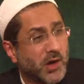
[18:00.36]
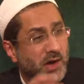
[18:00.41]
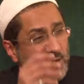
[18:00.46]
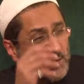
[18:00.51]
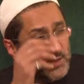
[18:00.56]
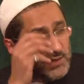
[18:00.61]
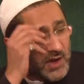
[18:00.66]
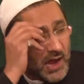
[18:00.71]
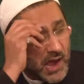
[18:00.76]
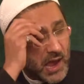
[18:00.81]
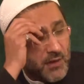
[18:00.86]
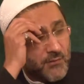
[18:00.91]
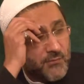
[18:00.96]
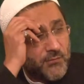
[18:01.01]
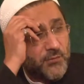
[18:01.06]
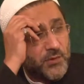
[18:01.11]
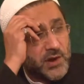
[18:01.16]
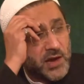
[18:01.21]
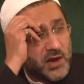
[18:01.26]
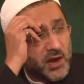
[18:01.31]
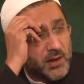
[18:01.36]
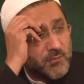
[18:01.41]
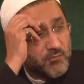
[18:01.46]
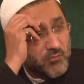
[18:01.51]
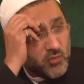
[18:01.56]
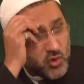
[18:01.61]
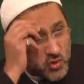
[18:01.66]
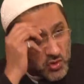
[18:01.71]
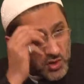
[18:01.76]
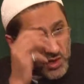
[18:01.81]
ask every
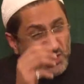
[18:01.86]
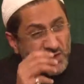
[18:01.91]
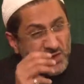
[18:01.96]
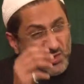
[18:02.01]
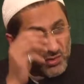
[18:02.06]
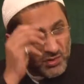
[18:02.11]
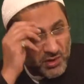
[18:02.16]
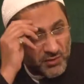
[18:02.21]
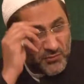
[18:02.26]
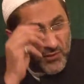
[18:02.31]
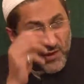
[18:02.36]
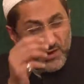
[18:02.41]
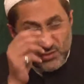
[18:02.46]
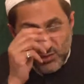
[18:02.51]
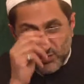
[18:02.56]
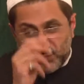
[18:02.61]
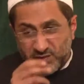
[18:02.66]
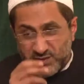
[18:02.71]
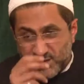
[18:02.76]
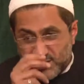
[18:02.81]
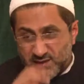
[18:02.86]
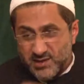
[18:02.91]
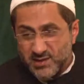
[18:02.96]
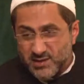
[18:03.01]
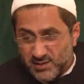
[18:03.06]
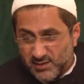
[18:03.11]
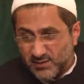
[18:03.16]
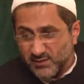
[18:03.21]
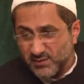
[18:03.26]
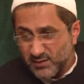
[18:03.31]
community on the face of this
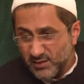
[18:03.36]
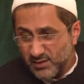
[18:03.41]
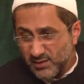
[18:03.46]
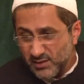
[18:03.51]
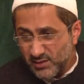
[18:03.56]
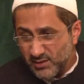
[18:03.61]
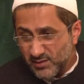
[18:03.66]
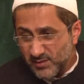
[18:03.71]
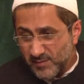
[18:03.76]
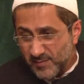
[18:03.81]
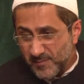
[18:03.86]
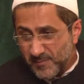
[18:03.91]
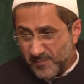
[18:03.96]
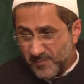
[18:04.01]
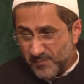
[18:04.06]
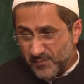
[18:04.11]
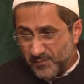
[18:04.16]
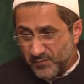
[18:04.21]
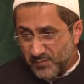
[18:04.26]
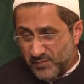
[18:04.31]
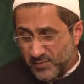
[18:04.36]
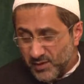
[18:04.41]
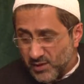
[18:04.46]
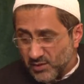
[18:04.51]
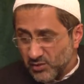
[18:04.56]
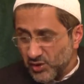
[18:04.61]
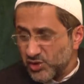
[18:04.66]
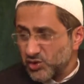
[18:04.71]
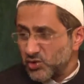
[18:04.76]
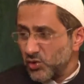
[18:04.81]
earth,
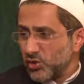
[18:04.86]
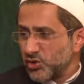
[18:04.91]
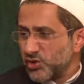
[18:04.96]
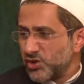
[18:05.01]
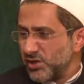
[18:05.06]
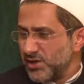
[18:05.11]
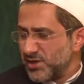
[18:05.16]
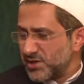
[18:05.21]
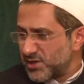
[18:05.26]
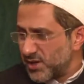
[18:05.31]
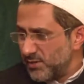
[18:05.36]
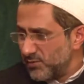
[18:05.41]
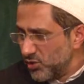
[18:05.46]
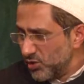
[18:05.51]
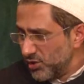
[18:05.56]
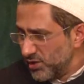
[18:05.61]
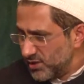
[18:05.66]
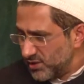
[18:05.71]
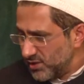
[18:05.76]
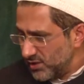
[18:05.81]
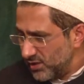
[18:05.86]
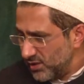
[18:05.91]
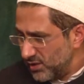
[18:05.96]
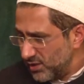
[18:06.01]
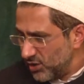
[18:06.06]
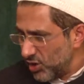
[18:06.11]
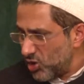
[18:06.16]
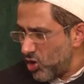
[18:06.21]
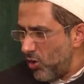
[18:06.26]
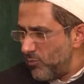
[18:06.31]
the socialist community,
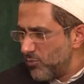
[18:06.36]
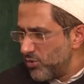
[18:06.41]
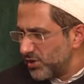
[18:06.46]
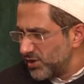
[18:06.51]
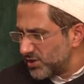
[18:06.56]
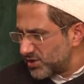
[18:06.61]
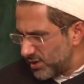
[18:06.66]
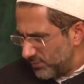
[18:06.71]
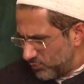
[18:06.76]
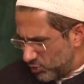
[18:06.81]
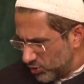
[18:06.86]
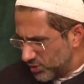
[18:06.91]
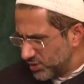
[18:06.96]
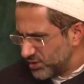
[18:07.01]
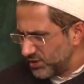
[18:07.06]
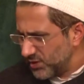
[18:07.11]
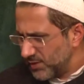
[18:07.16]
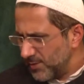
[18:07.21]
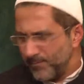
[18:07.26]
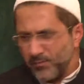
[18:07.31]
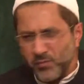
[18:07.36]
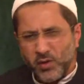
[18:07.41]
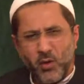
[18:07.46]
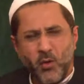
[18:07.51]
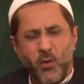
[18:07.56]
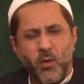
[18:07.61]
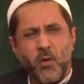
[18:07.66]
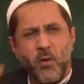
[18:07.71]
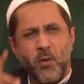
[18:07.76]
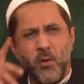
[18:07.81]
the communist community,
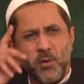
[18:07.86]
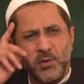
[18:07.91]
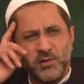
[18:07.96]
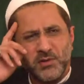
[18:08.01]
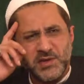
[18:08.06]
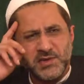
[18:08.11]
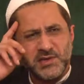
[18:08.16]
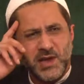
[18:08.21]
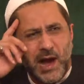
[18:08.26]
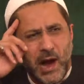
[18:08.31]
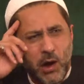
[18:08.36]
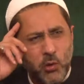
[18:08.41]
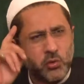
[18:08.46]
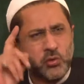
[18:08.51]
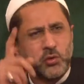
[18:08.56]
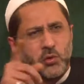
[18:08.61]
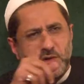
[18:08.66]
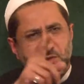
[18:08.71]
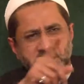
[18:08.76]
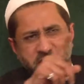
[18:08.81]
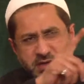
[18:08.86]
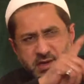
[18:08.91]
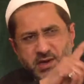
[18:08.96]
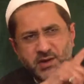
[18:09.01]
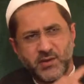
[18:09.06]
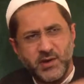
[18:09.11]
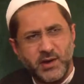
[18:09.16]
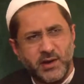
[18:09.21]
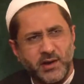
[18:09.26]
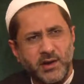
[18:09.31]
all these outlooks that are
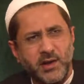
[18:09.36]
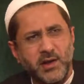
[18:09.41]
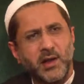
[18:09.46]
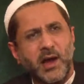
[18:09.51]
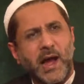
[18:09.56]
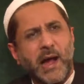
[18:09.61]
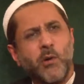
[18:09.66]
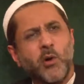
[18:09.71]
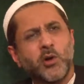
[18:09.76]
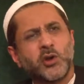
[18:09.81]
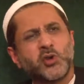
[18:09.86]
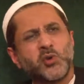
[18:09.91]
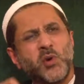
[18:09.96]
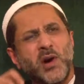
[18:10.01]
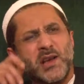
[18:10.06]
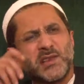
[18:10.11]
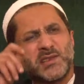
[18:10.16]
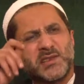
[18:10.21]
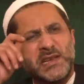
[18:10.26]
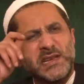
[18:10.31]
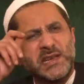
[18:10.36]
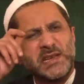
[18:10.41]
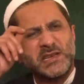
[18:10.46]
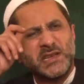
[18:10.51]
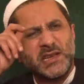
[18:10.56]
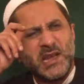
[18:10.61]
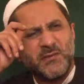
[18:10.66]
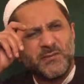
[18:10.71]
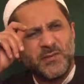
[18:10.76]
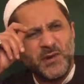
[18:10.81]
there. I want to ask each
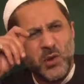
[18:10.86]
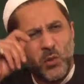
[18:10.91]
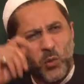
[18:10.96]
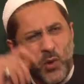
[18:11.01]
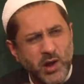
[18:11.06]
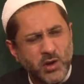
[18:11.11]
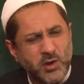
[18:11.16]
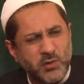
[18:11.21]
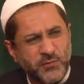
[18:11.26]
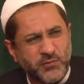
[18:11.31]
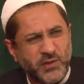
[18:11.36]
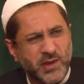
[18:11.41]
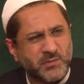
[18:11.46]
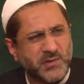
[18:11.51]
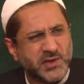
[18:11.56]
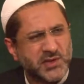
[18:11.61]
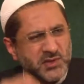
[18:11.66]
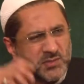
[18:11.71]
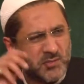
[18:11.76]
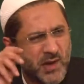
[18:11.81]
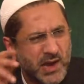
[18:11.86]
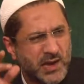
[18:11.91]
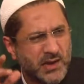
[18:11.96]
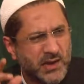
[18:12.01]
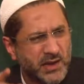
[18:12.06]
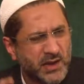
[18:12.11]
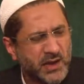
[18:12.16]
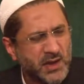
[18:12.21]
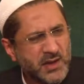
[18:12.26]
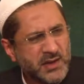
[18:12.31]
and every one of them the
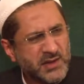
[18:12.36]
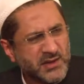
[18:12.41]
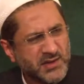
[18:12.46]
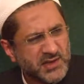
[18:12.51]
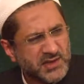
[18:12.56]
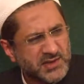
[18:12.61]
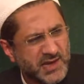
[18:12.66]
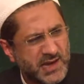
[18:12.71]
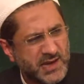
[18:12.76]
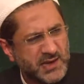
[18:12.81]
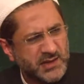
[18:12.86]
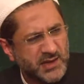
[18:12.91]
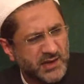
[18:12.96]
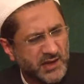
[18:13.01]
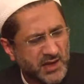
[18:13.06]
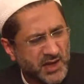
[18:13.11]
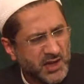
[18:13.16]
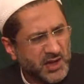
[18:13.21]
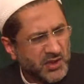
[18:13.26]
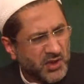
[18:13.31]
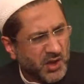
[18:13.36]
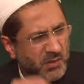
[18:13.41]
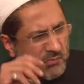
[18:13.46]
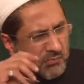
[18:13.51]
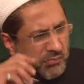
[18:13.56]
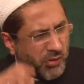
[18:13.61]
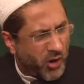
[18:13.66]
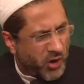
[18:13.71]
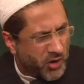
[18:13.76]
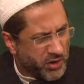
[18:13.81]
Ismaili, the Zaidi, the
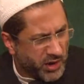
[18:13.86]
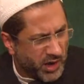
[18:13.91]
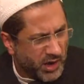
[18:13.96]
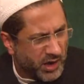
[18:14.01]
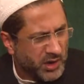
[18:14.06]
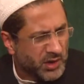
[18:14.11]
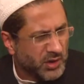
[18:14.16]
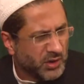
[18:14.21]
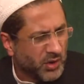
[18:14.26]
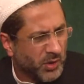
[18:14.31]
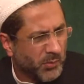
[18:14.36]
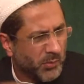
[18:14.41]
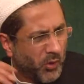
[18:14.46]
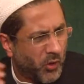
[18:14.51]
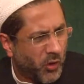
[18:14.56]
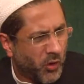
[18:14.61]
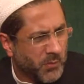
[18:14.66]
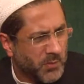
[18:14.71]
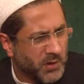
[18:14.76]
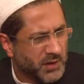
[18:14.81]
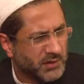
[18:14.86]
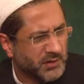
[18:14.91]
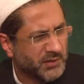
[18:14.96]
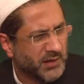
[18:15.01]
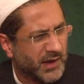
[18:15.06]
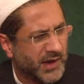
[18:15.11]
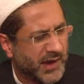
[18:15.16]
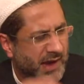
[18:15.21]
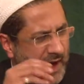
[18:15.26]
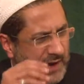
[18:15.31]
Bohra, the Mormon,
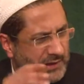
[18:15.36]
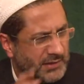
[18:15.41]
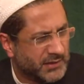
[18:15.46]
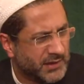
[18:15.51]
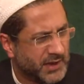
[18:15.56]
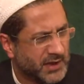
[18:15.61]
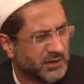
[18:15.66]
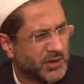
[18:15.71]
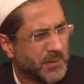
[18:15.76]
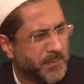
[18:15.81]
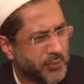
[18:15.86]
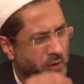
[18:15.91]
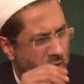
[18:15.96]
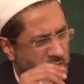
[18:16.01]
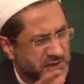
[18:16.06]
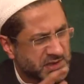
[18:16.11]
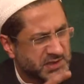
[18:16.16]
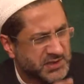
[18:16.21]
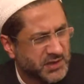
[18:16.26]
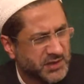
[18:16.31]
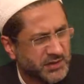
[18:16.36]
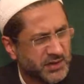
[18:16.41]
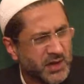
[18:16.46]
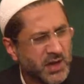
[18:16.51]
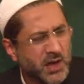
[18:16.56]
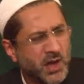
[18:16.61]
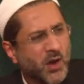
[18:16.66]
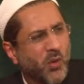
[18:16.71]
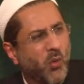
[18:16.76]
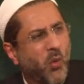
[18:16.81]
the Catholic, the Protestant
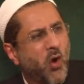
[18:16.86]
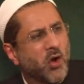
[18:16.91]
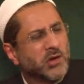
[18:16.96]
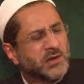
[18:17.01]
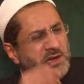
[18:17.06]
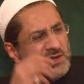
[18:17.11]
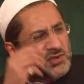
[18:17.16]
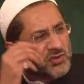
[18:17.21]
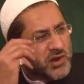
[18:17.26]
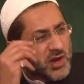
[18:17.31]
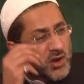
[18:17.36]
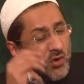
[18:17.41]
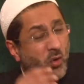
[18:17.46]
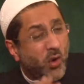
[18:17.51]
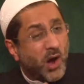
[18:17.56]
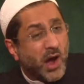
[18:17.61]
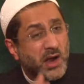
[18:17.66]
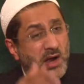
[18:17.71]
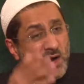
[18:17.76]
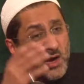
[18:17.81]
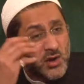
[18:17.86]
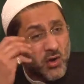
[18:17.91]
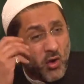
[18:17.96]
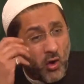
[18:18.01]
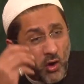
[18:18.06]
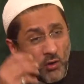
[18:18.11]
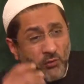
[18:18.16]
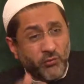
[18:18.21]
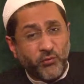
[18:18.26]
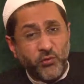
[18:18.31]
what is required
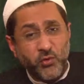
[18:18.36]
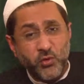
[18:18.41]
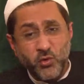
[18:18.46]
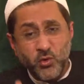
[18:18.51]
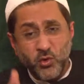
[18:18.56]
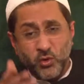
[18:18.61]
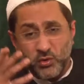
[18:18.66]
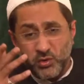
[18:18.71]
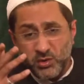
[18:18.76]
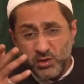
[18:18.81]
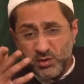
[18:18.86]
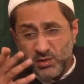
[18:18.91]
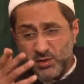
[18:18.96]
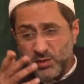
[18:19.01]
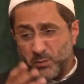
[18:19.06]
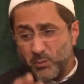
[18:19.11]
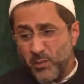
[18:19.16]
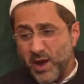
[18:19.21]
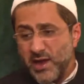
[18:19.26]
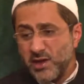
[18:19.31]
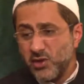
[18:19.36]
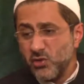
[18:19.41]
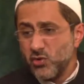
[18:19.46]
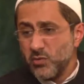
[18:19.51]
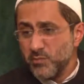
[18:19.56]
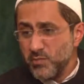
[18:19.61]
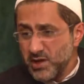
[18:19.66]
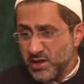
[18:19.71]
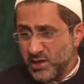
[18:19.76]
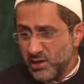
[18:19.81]
of you by you
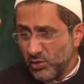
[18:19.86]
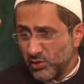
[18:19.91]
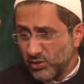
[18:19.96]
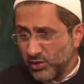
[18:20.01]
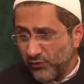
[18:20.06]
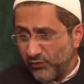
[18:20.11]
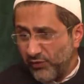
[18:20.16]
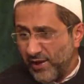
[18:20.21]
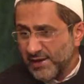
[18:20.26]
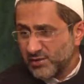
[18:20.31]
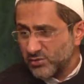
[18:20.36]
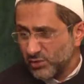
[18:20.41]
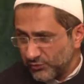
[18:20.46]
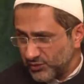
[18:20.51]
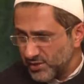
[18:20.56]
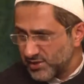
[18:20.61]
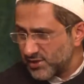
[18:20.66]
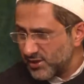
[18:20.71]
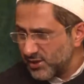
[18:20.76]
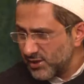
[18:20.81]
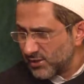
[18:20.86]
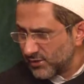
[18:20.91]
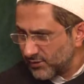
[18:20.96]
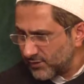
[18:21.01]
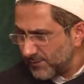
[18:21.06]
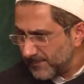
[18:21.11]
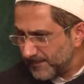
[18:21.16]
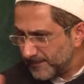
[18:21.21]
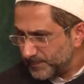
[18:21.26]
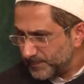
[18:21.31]
being on the face of this earth?